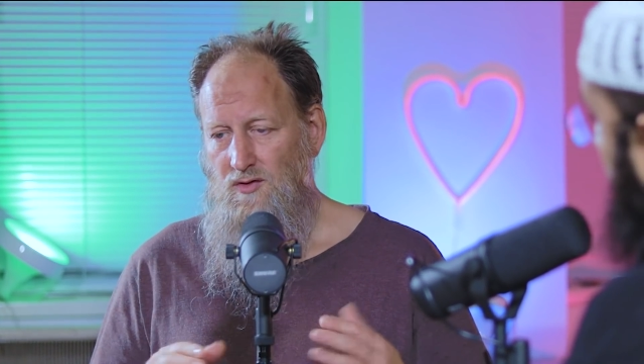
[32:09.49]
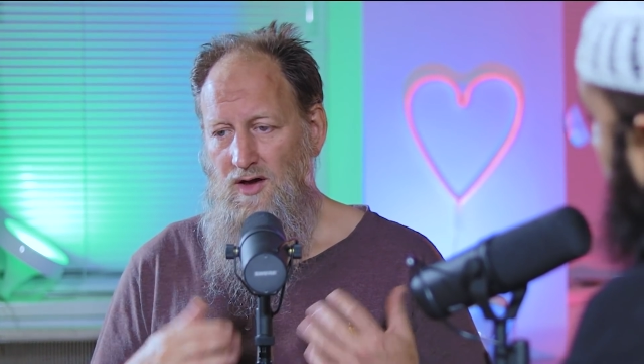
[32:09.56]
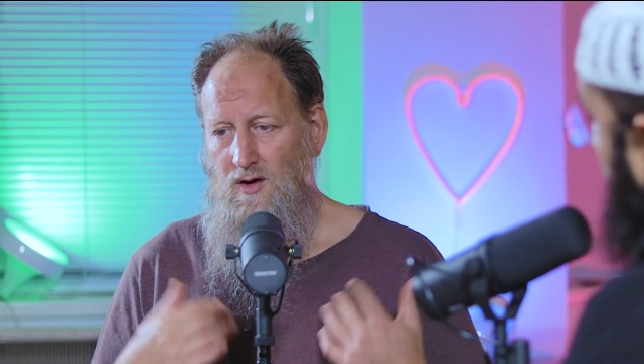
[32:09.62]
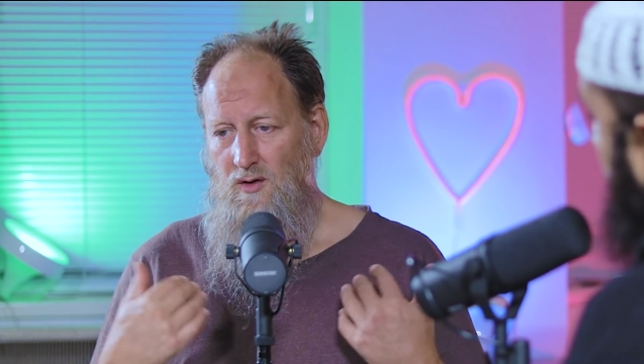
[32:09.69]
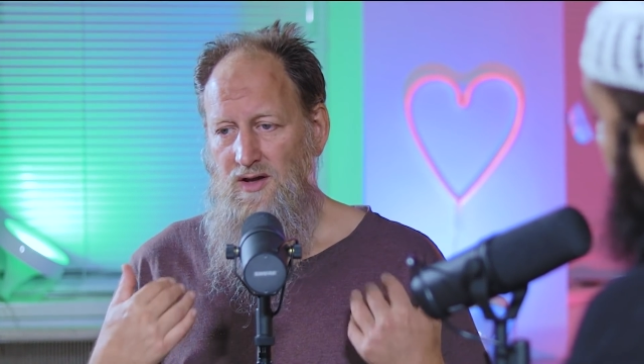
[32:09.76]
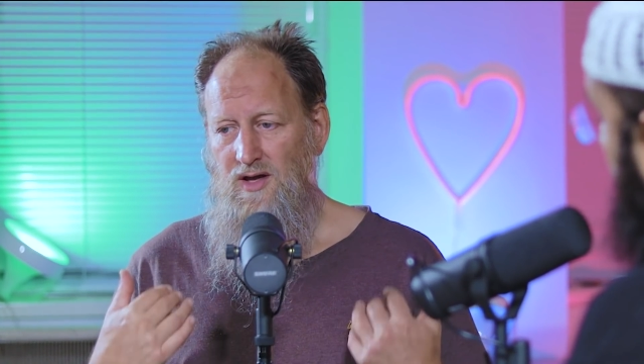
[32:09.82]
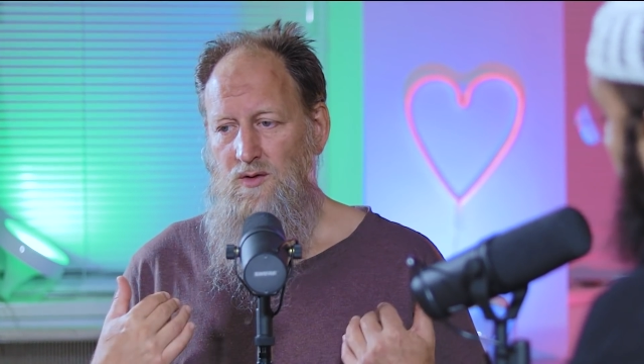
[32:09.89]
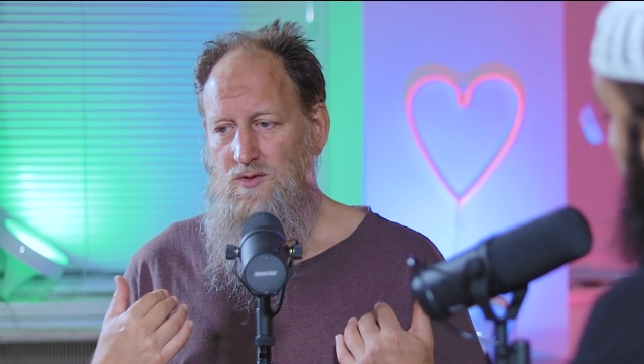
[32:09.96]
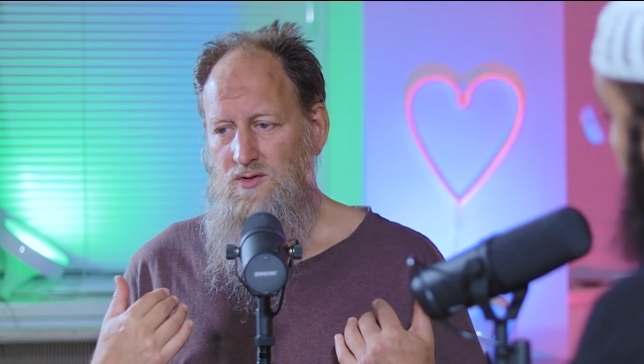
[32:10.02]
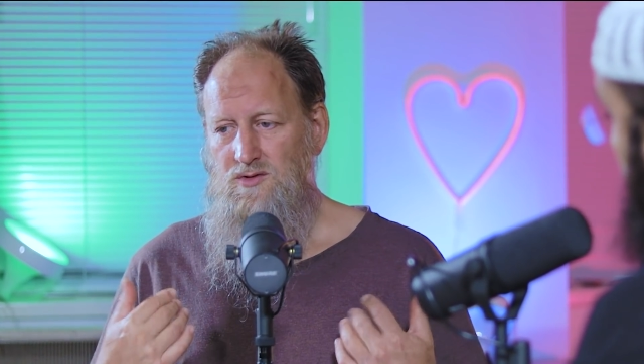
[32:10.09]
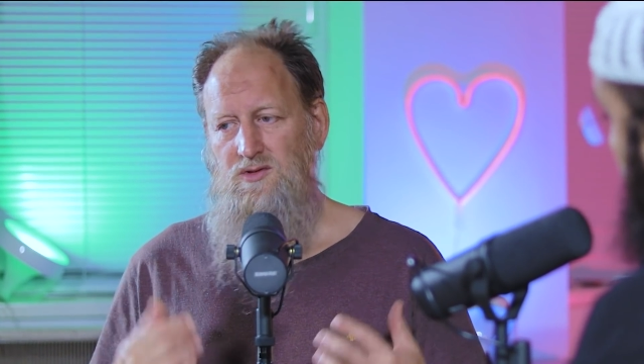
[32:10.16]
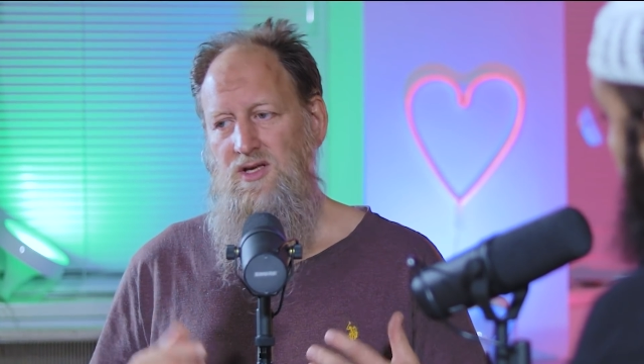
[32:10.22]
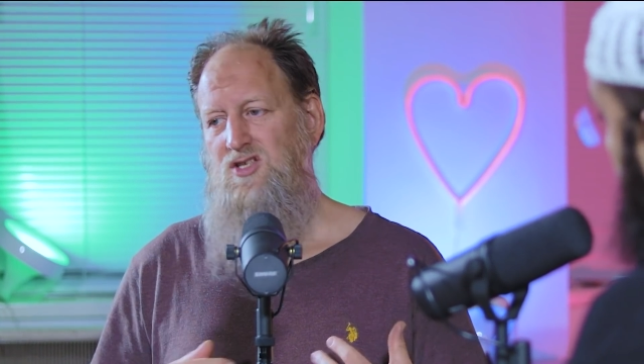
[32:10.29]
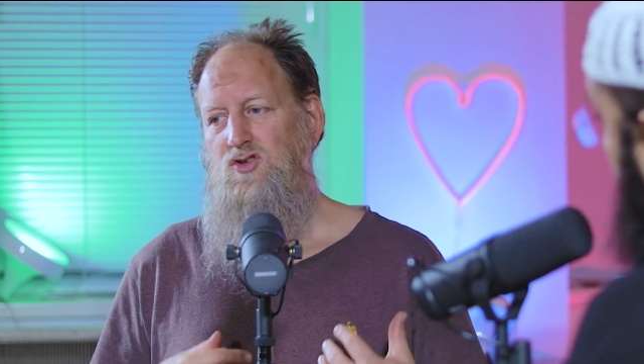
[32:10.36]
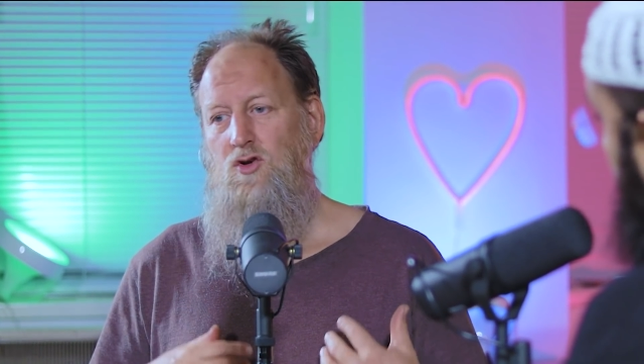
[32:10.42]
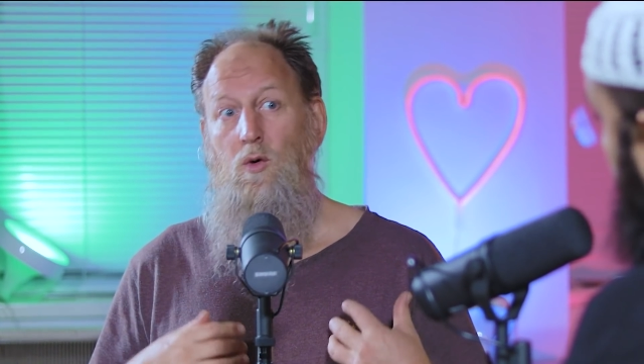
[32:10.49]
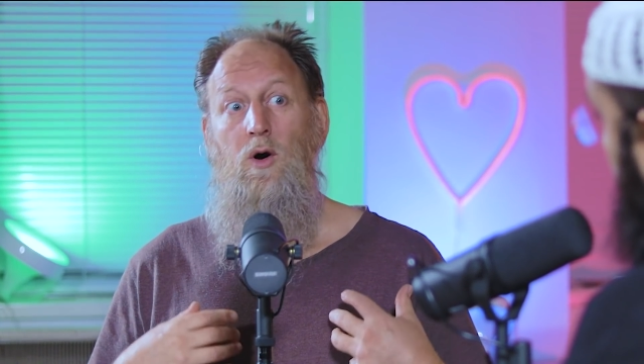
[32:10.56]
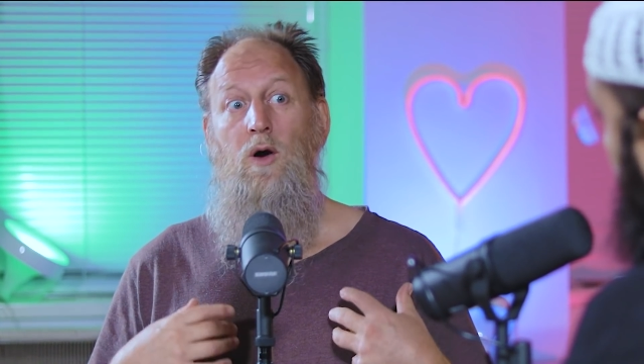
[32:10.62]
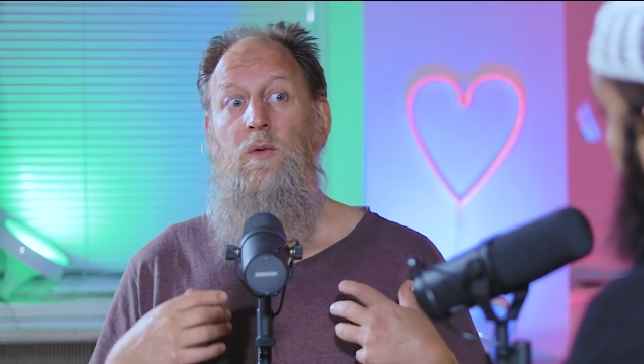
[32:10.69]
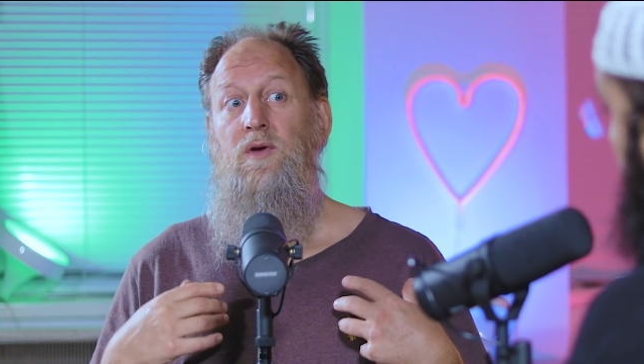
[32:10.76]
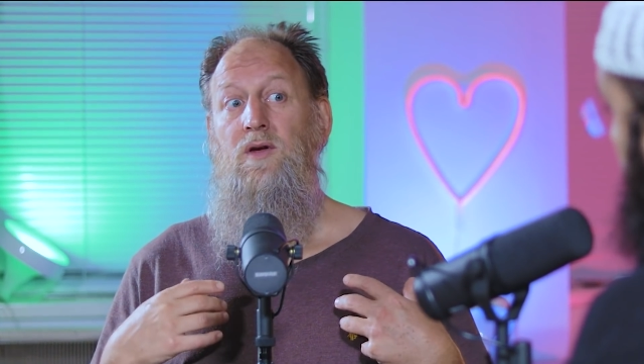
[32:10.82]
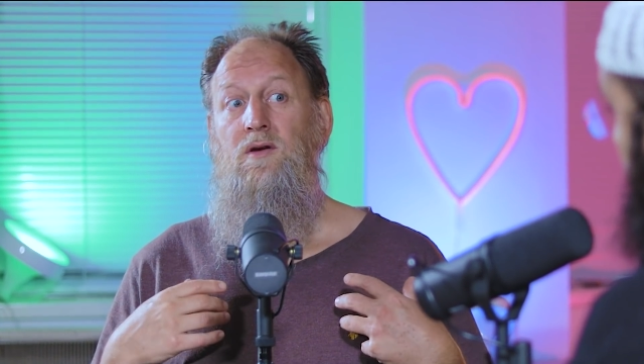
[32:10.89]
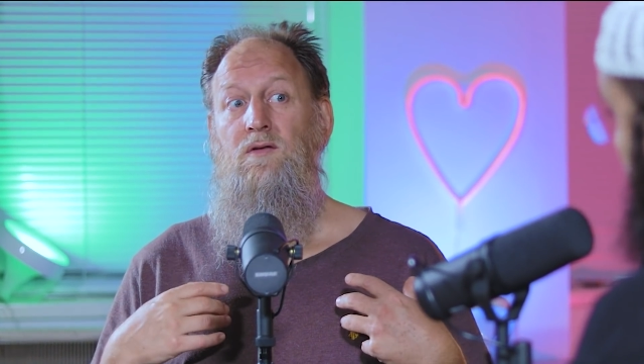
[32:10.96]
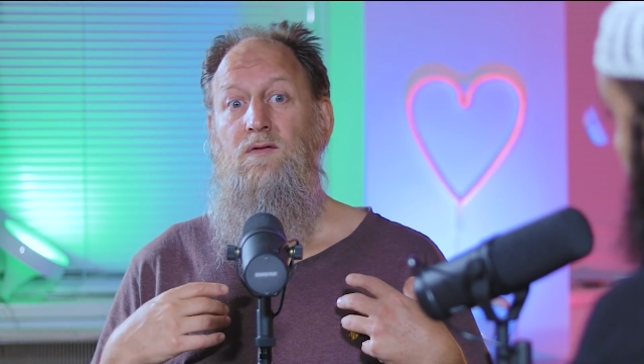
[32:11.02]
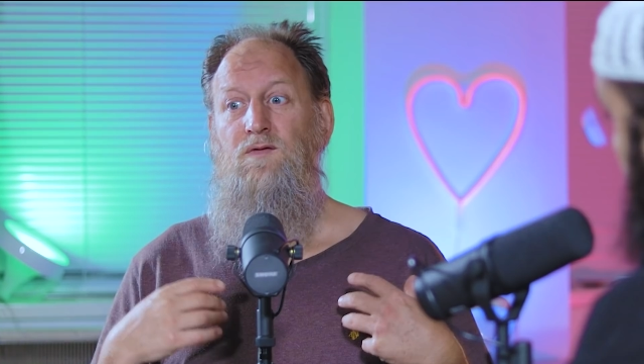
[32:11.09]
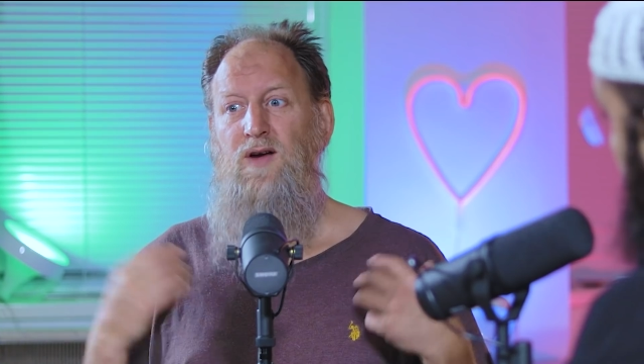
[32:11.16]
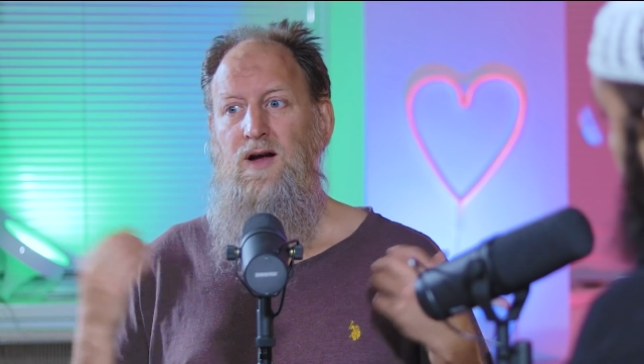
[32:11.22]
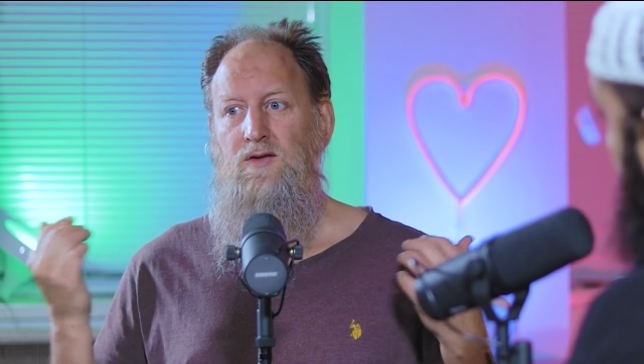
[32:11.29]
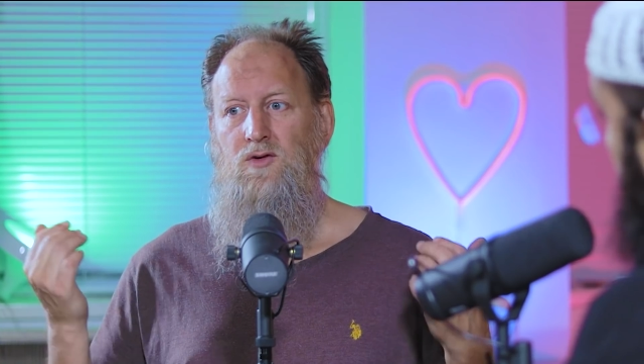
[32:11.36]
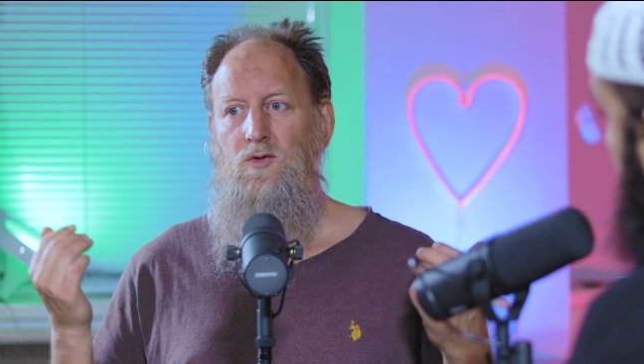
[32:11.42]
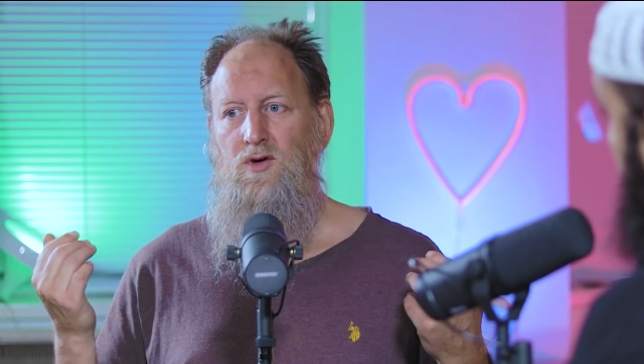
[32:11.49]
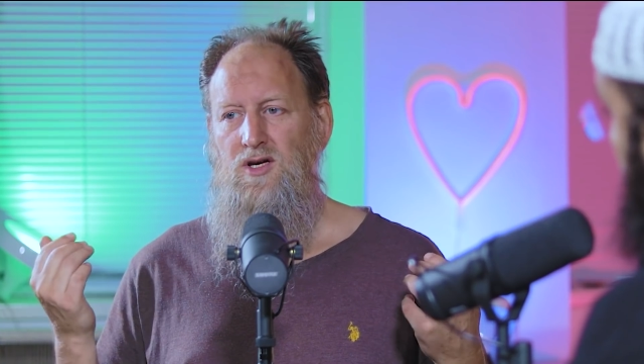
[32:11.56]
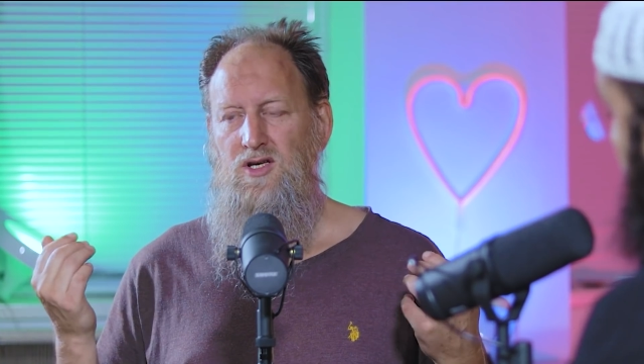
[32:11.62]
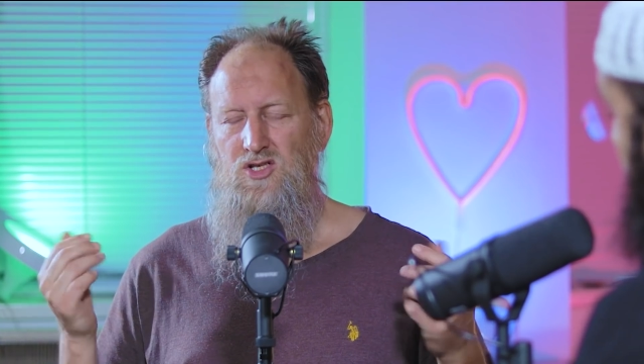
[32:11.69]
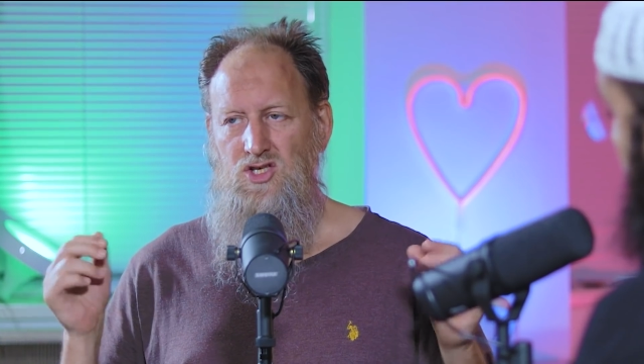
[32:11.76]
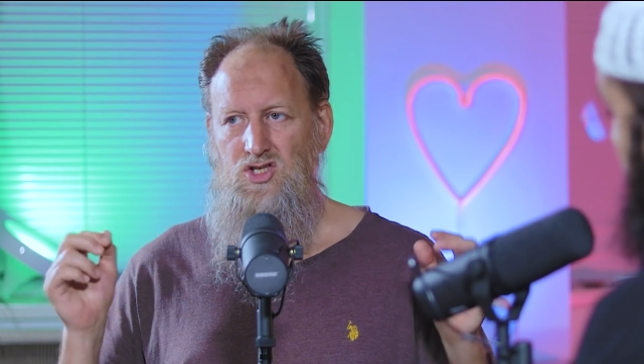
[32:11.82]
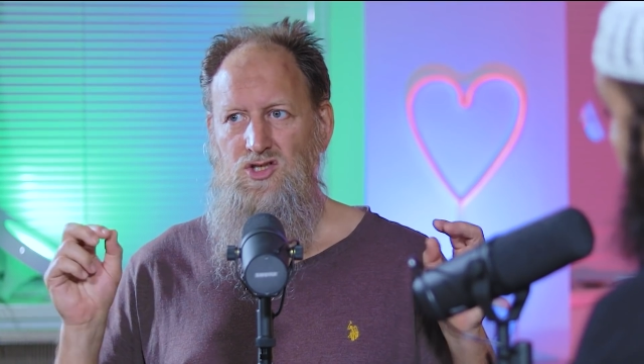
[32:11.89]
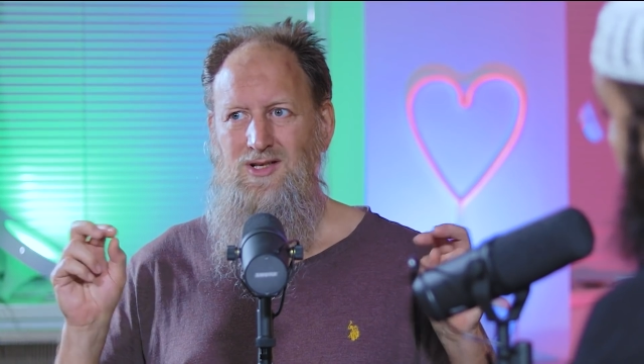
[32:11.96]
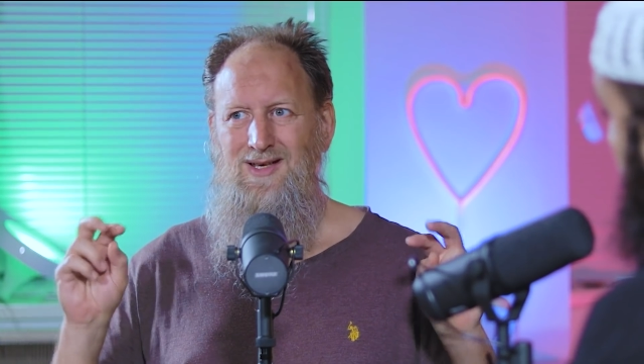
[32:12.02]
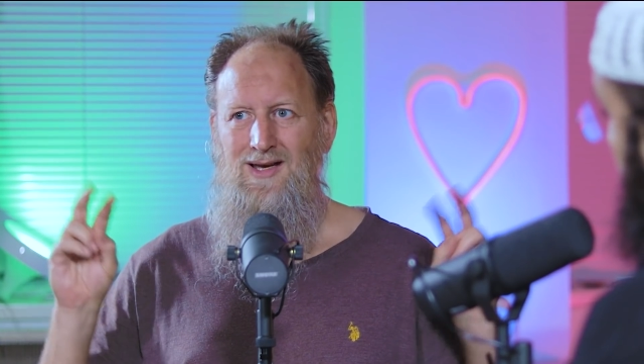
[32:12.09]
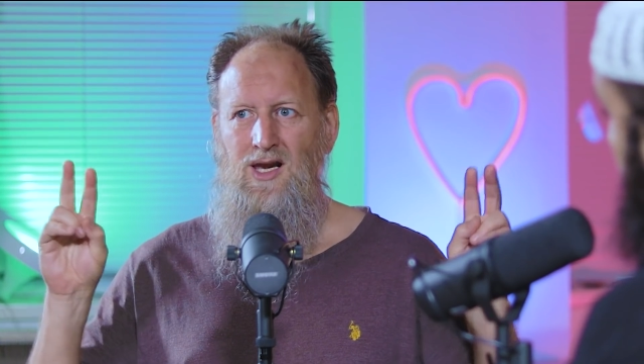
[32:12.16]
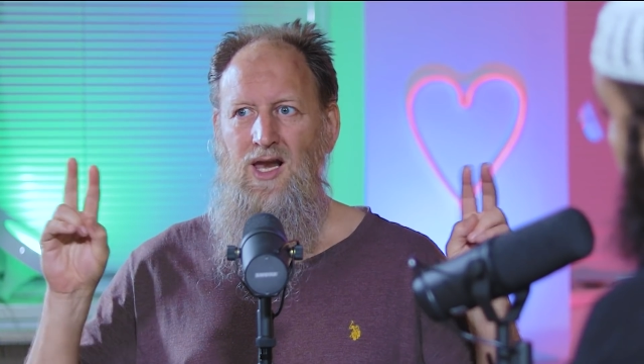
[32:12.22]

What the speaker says: although that's not why we found the organization,